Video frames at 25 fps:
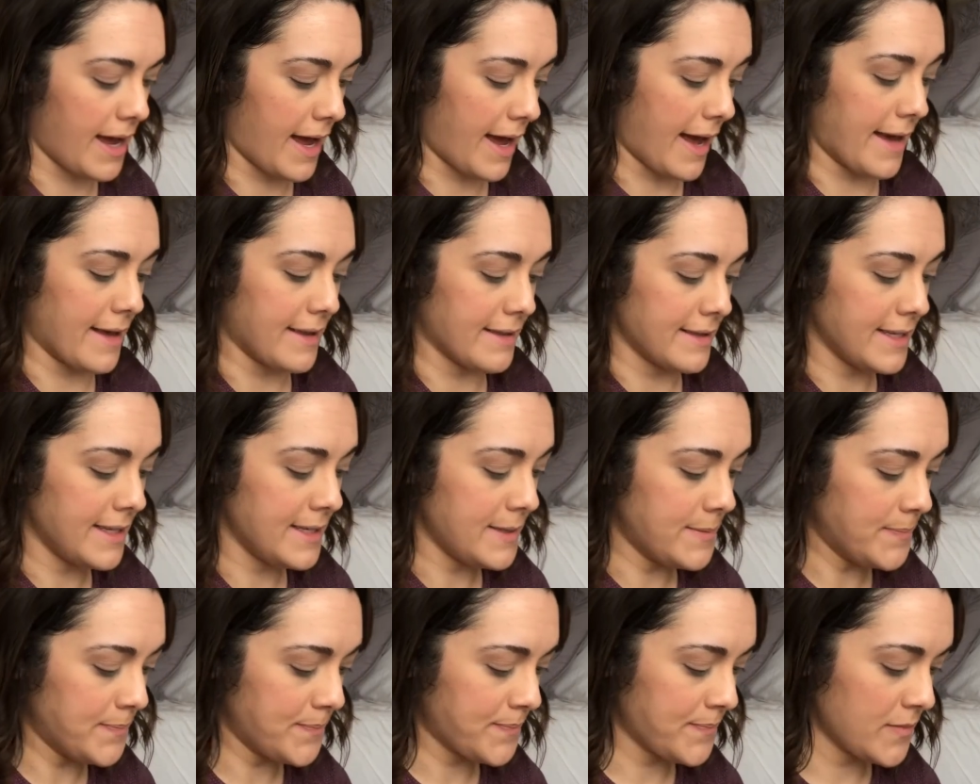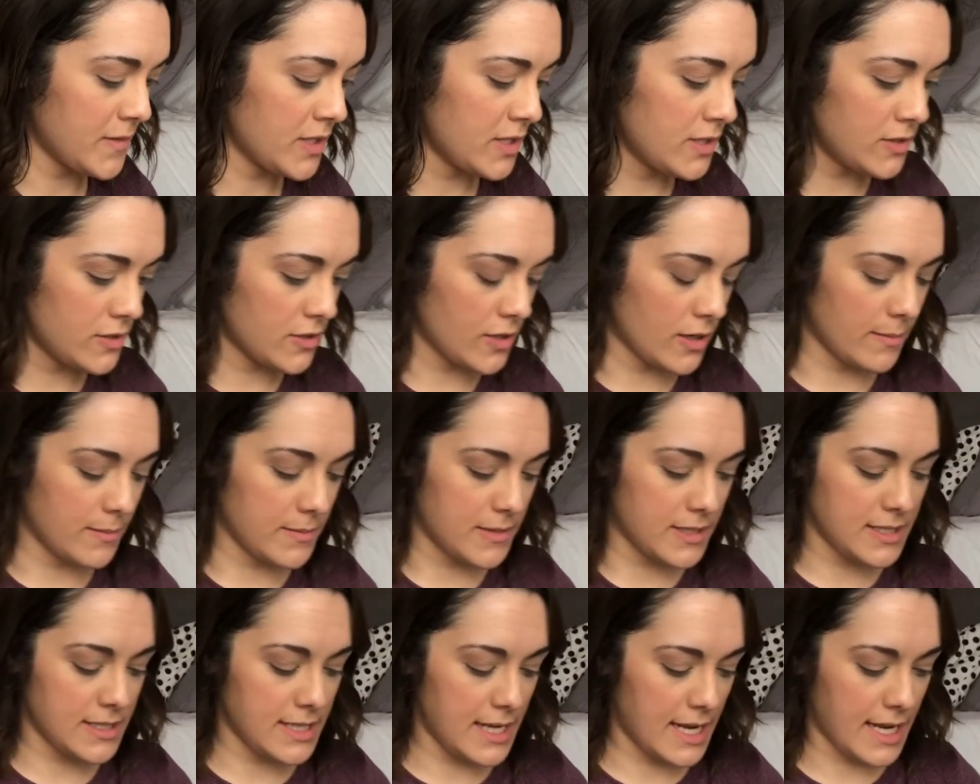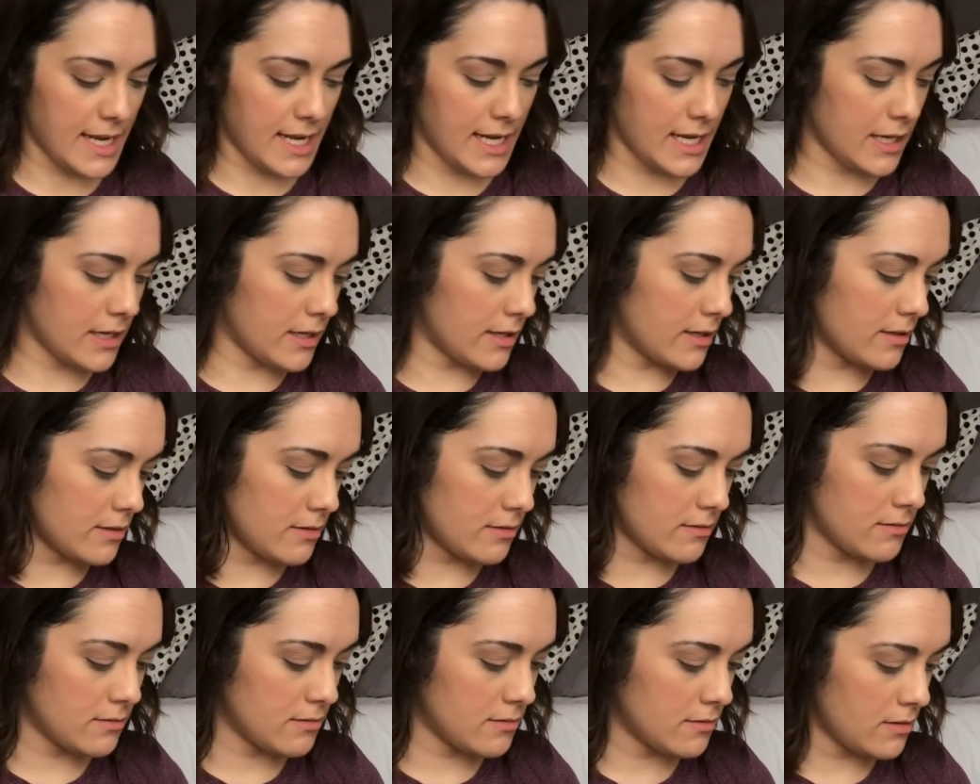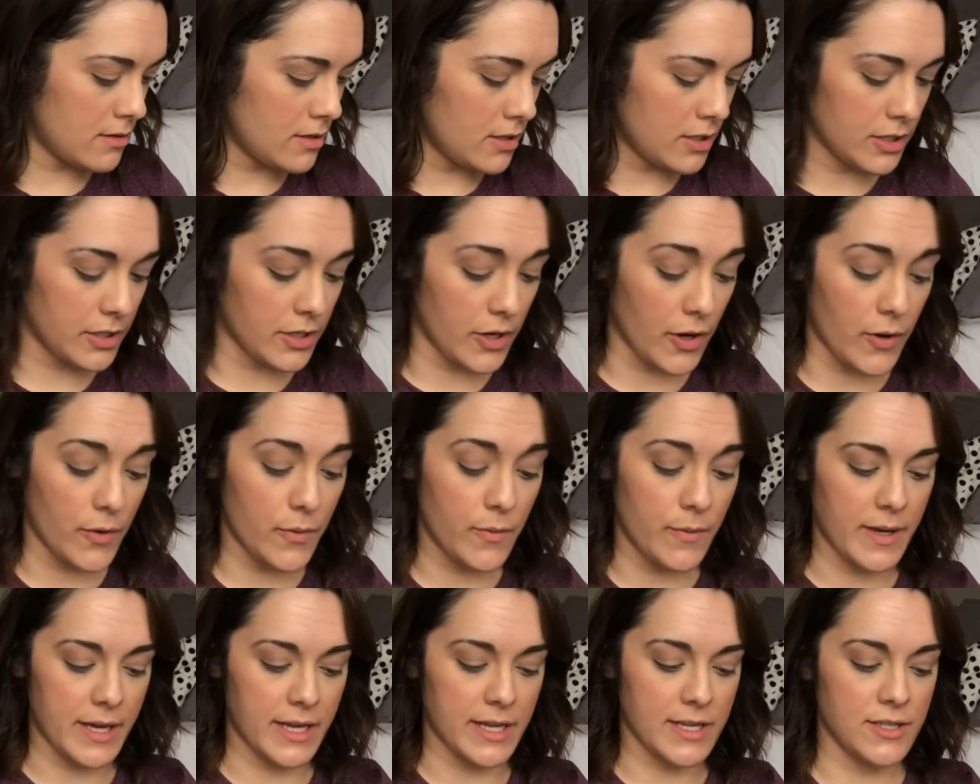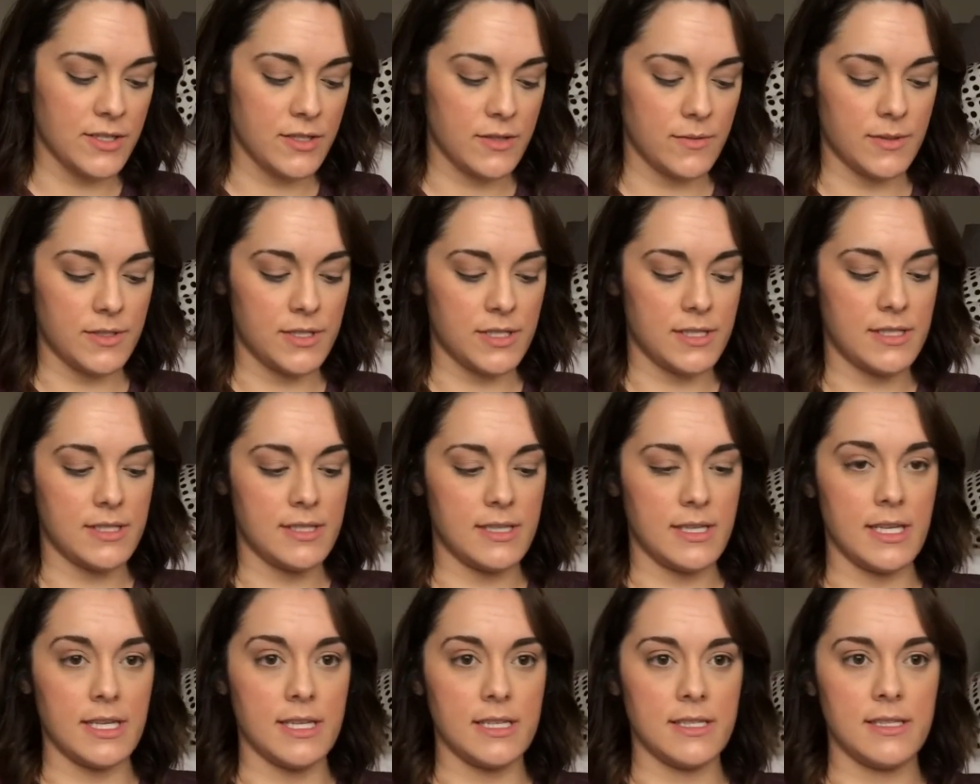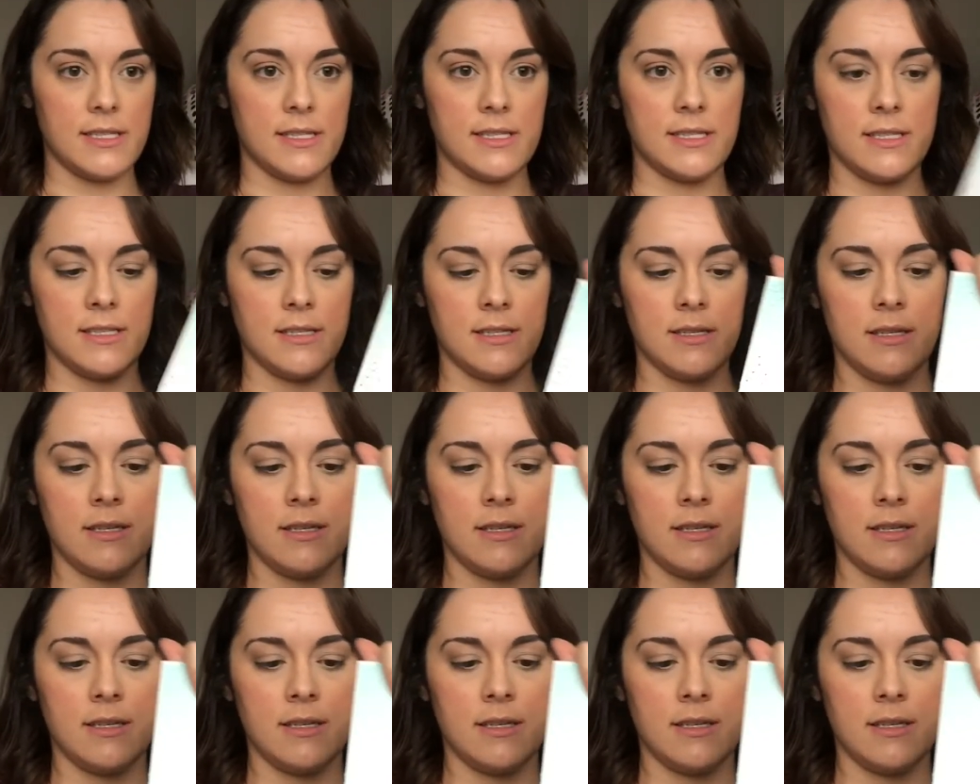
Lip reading: eyelid. So I'm gonna take Go Wish, which is this